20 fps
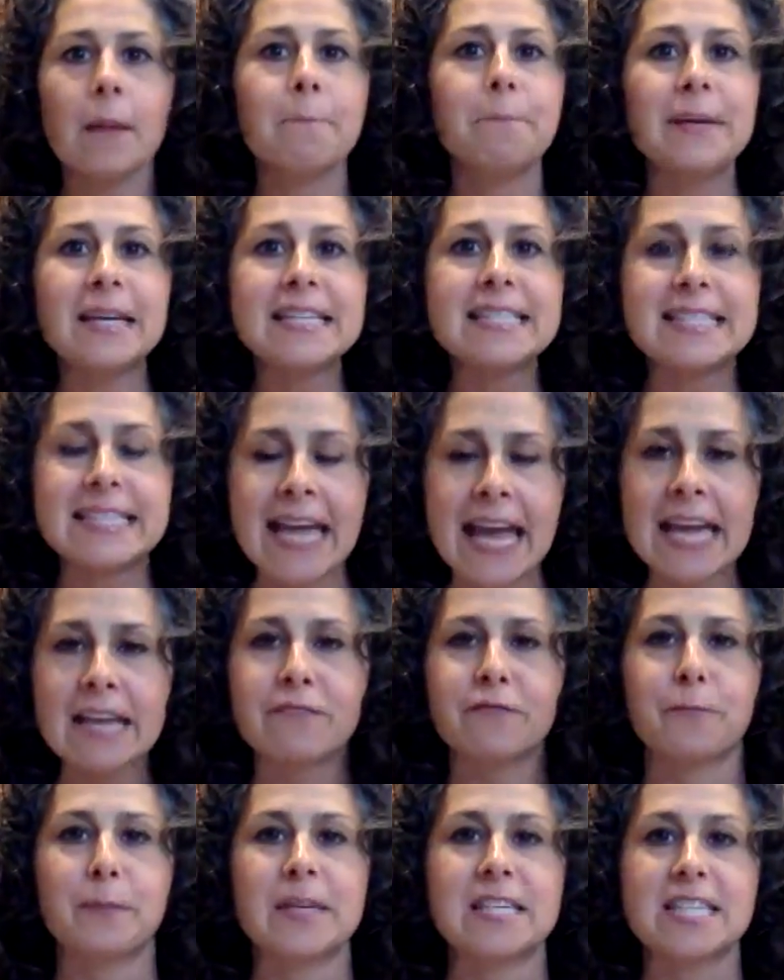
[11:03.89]
Be
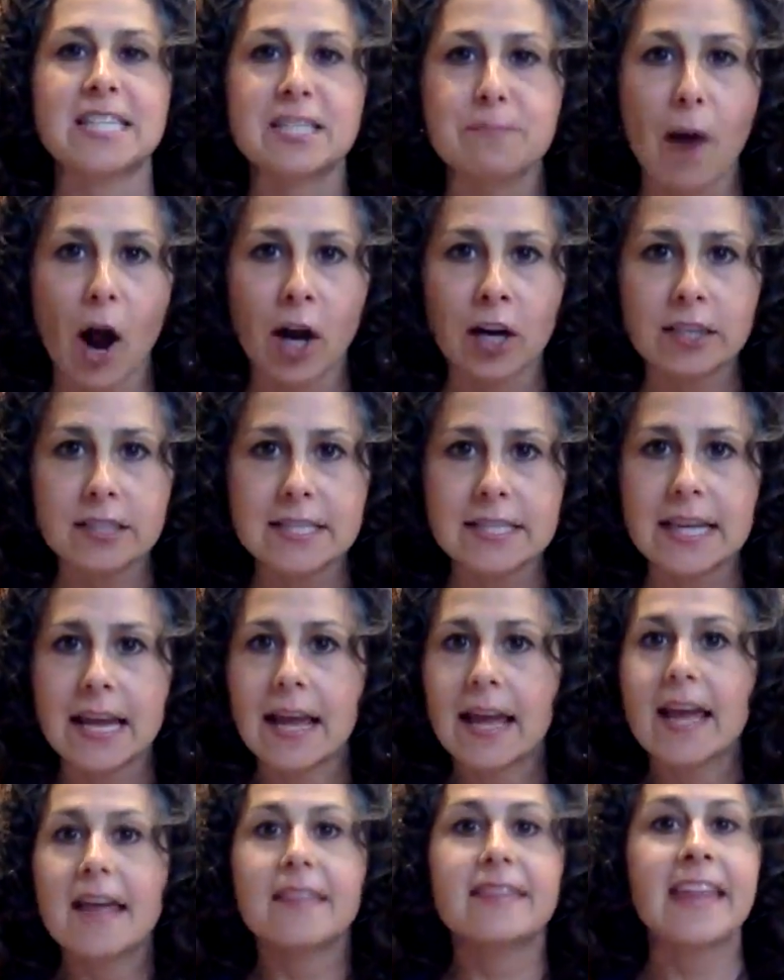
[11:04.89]
safe, be smart.
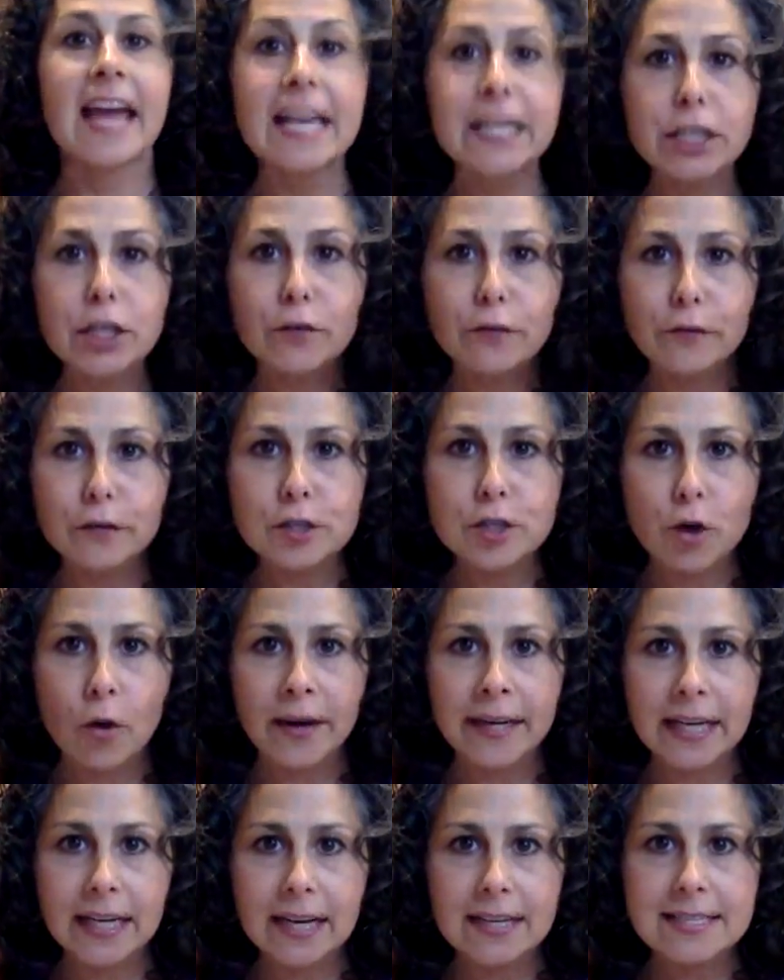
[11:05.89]
Thank you for
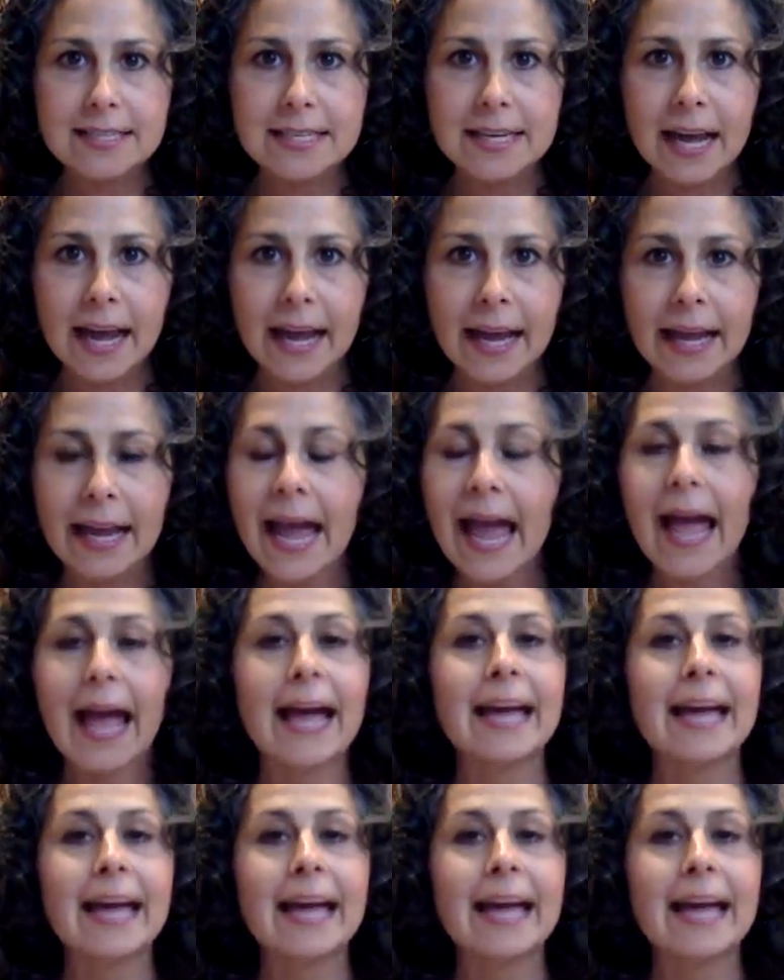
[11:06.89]
joining us today.